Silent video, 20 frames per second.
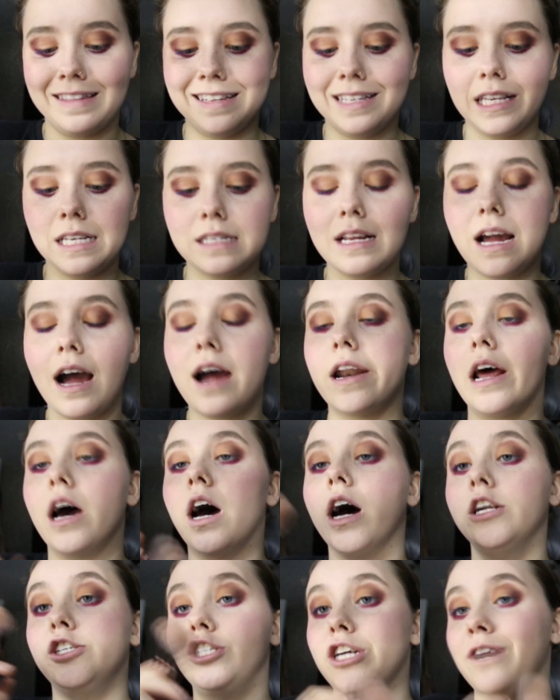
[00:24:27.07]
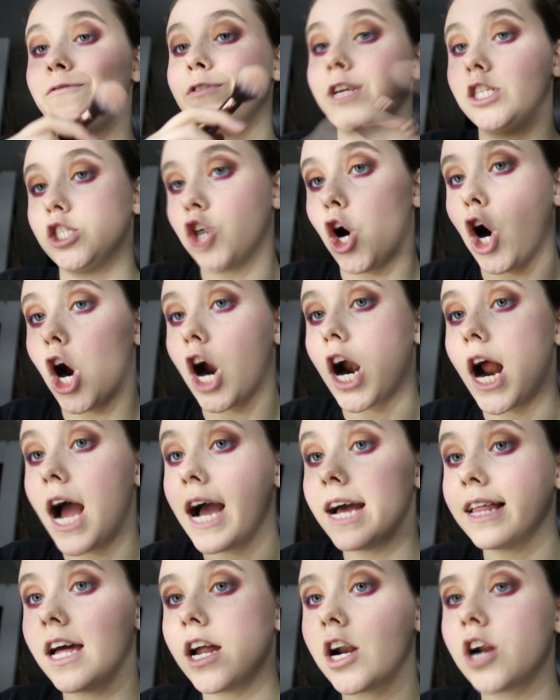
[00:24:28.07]
This is not a Jeffree Star
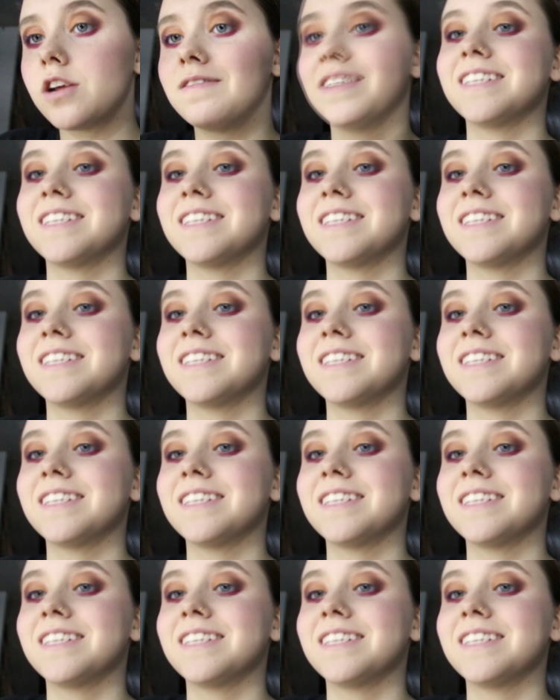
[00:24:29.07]
highlighter.